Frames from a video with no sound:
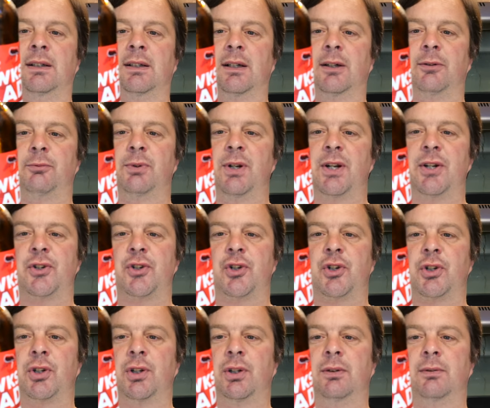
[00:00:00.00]
A
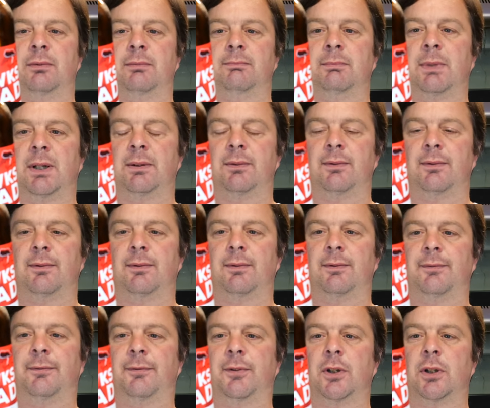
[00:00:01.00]
rich malt
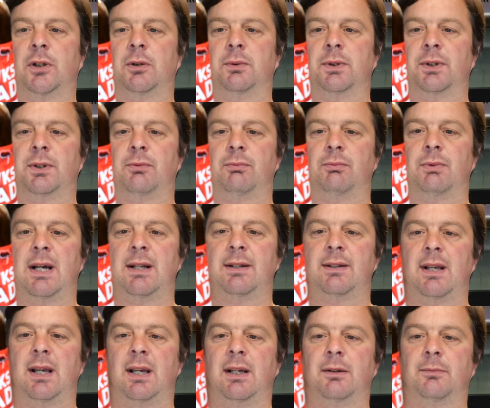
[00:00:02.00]
forward
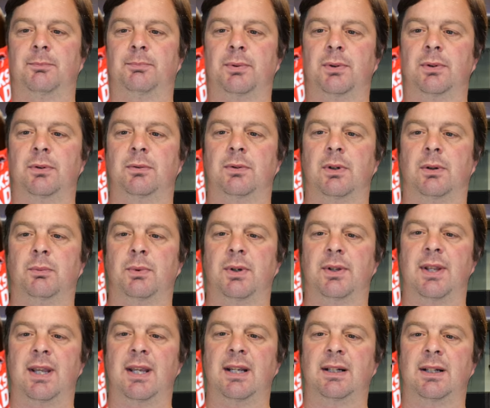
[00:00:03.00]
red ale brewed
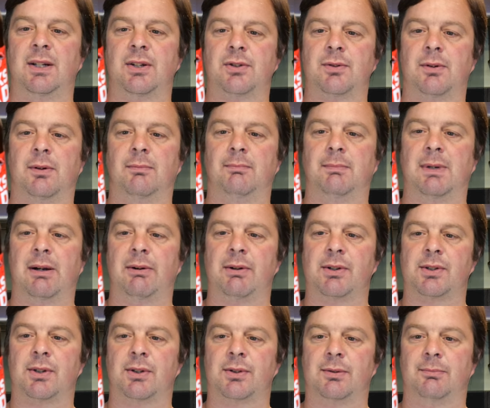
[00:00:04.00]
with English
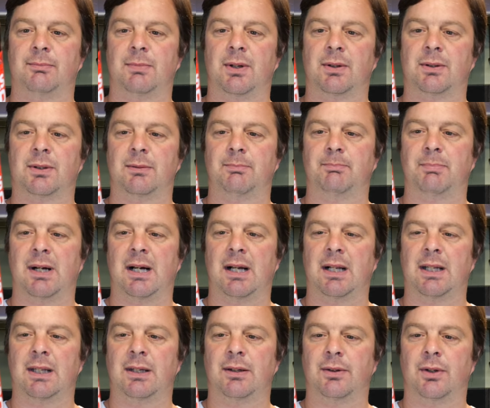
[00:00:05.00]
Maris Otter malted
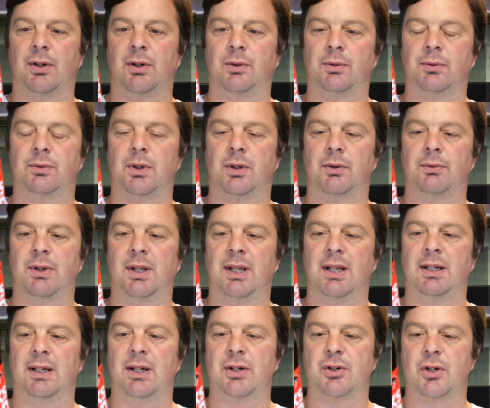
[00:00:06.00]
barley and whole cone
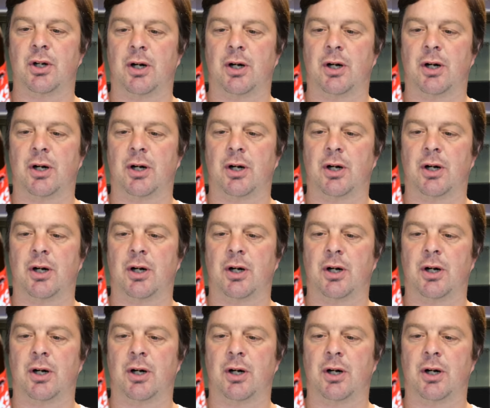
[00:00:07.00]
English